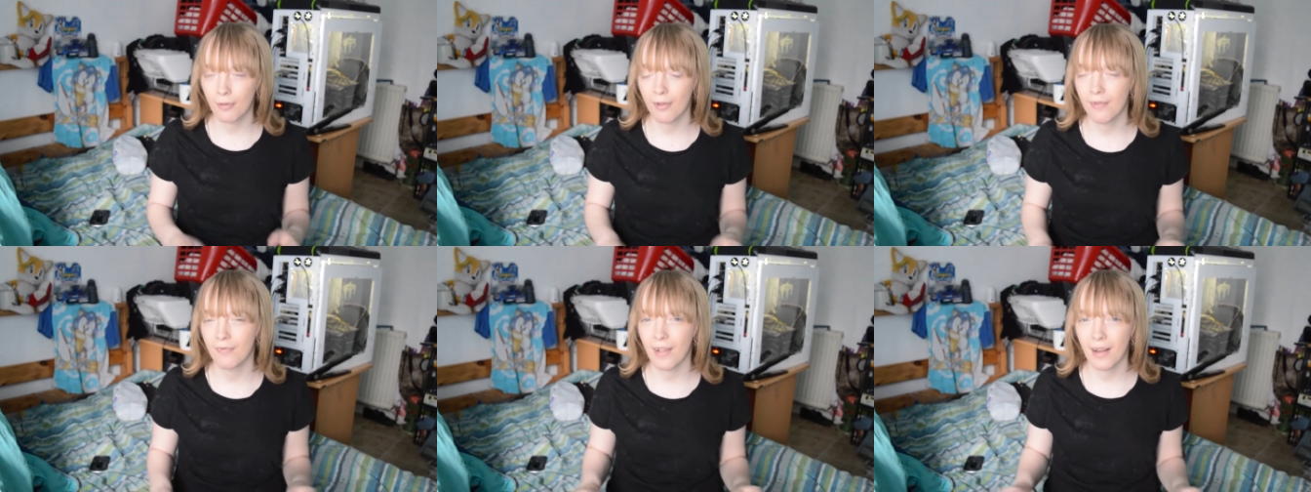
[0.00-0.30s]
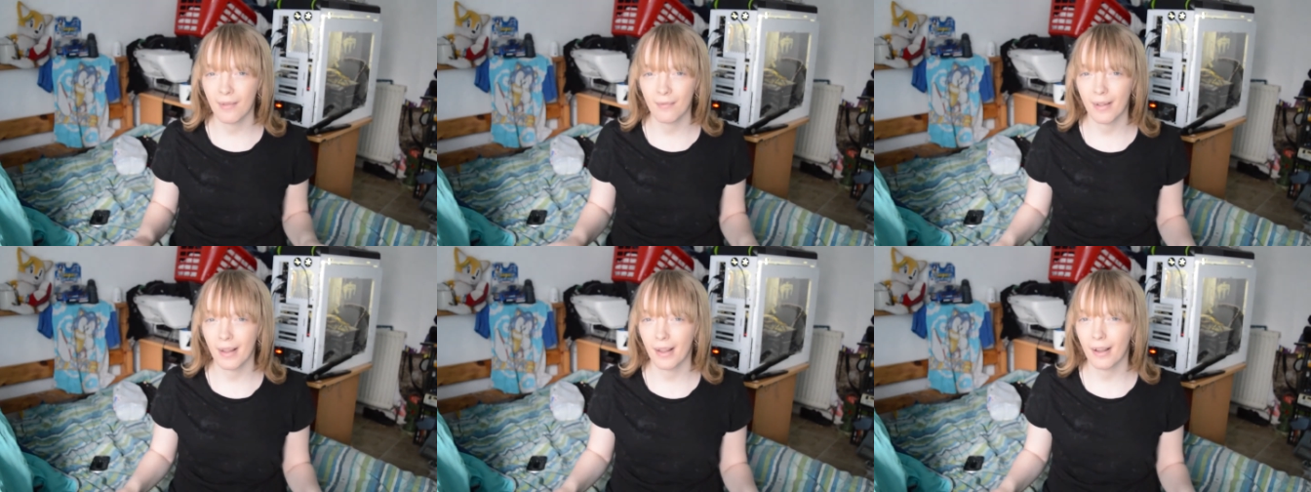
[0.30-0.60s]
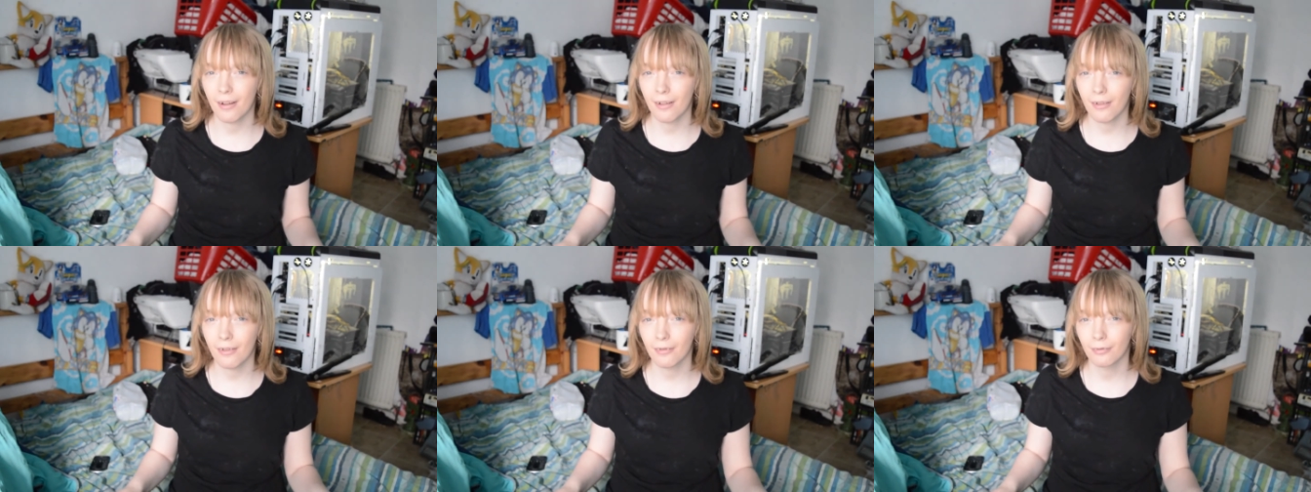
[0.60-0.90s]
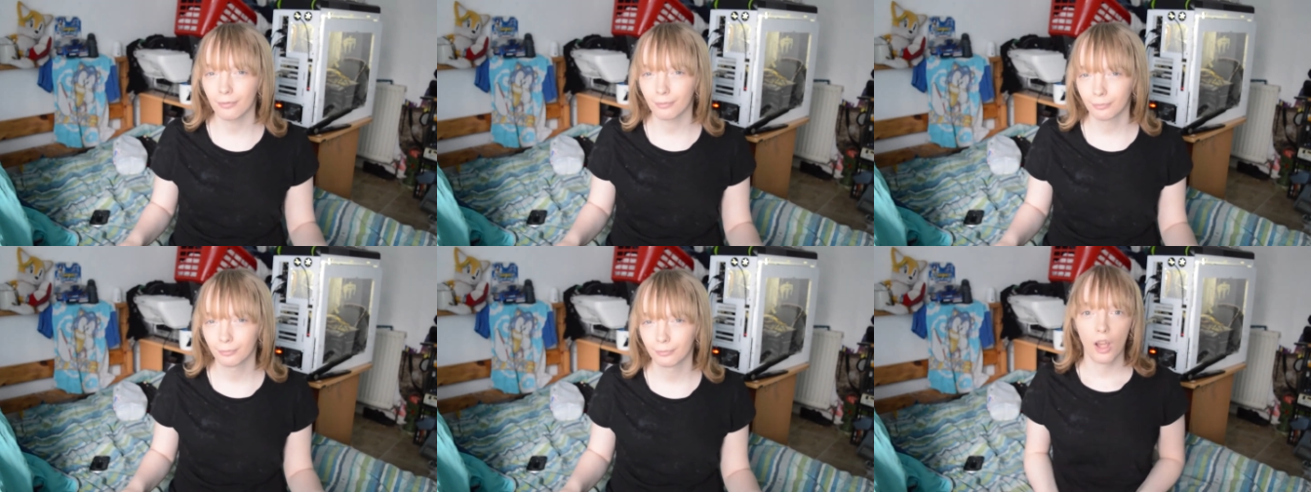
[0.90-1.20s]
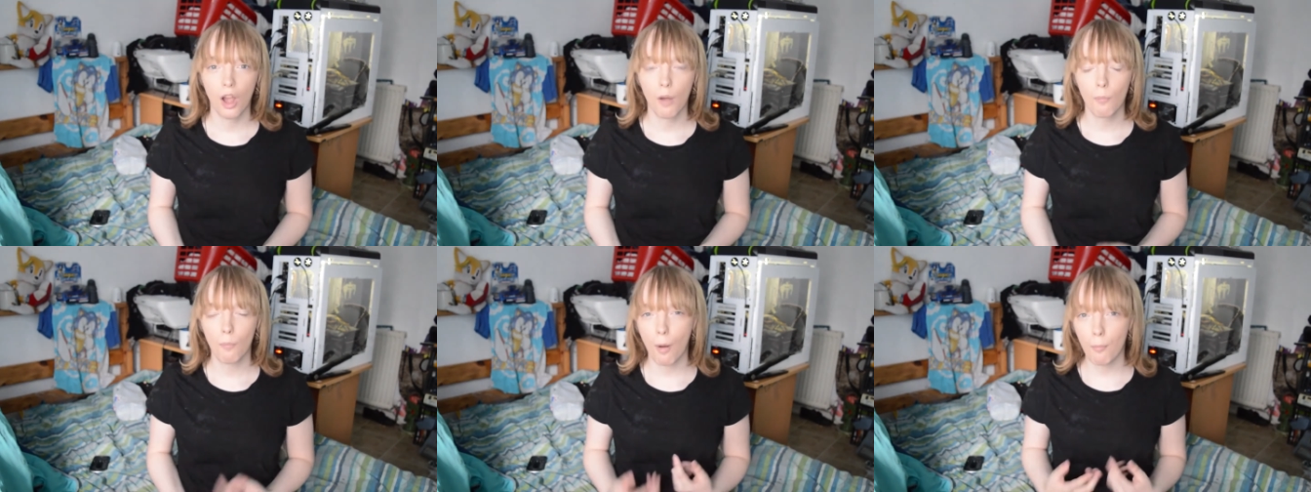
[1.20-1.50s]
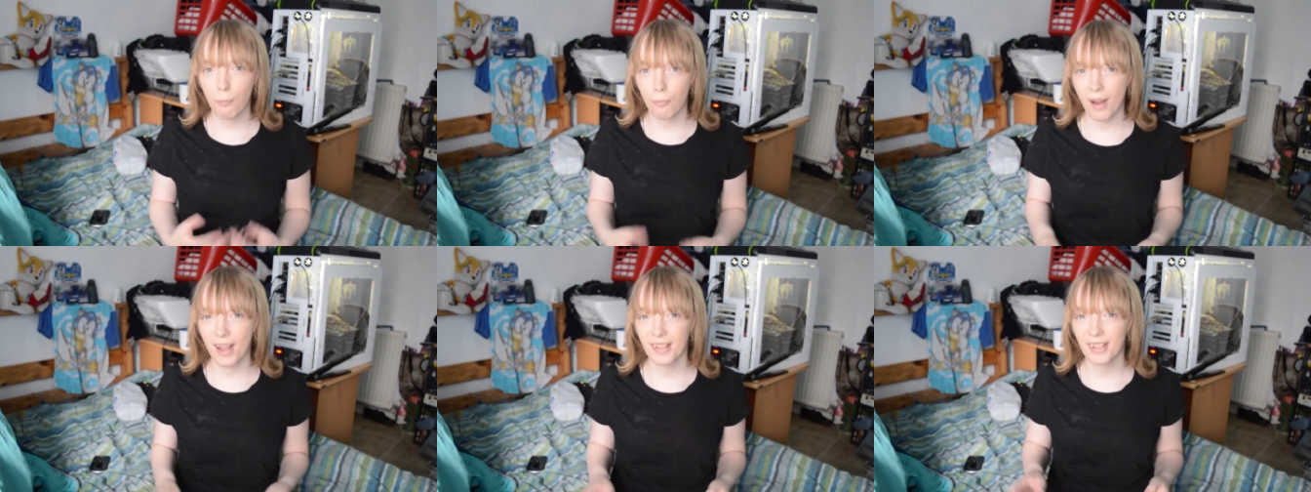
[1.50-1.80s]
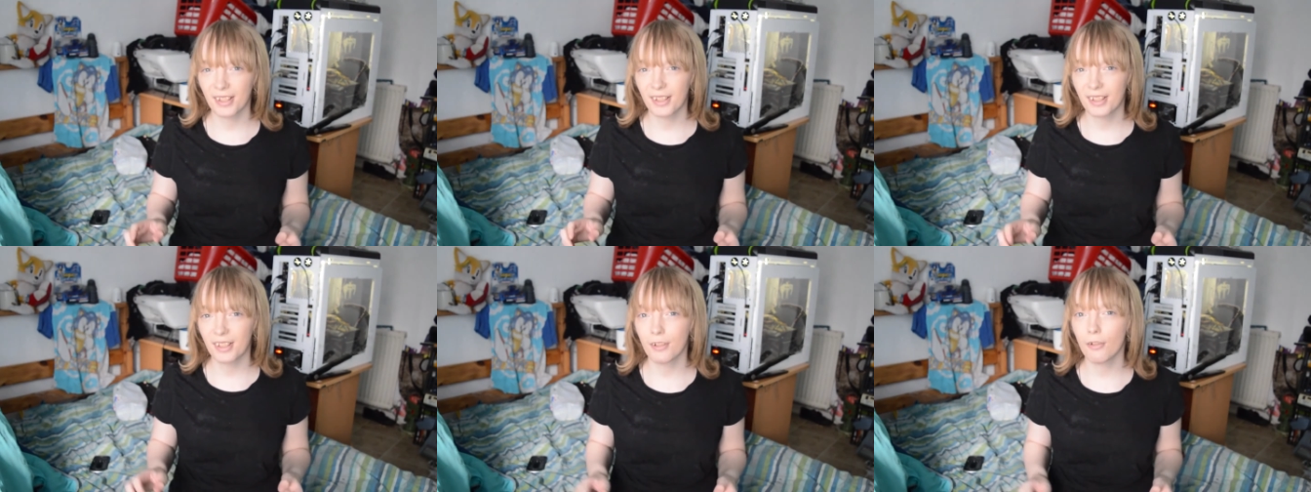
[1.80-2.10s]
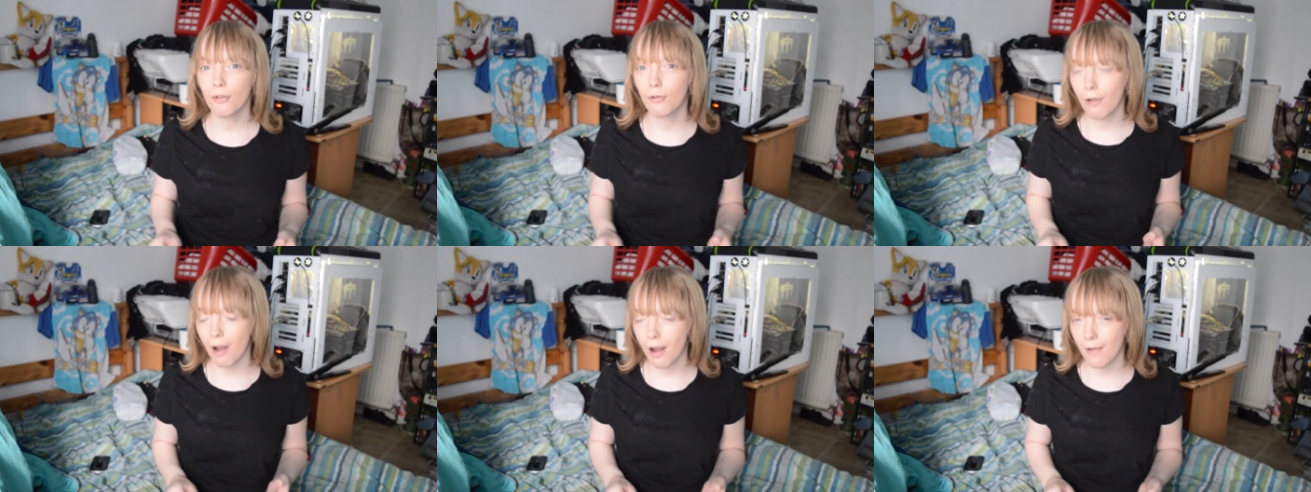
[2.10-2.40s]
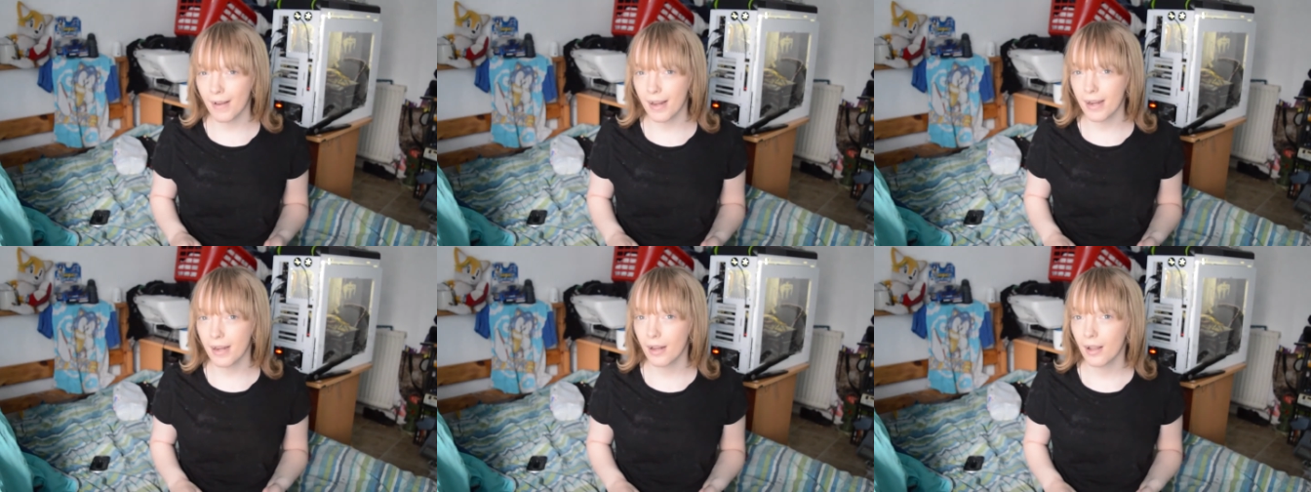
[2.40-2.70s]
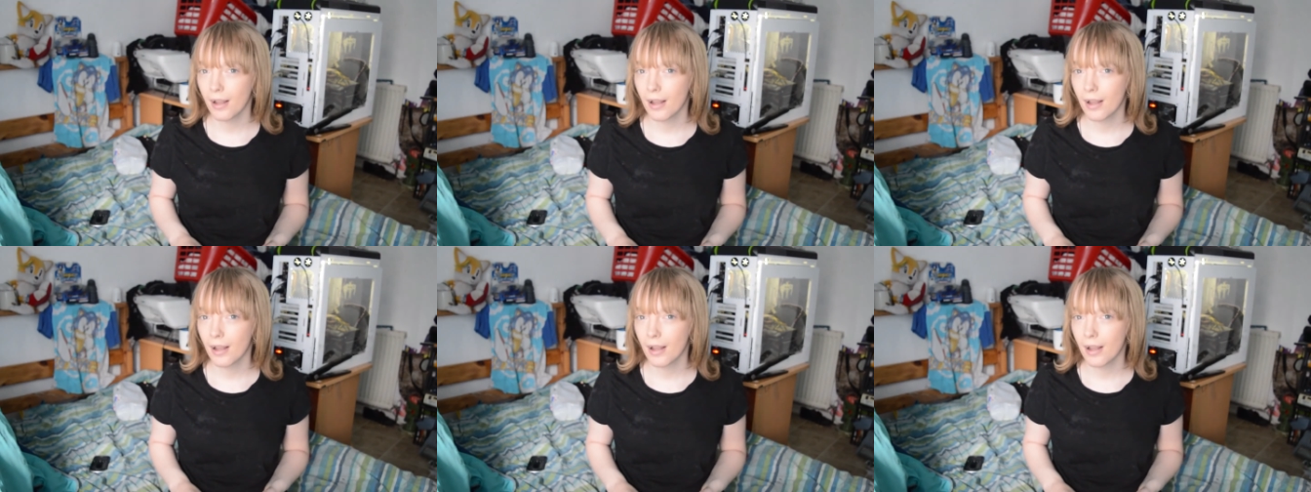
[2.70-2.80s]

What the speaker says: with how they are. My breasts are still growing,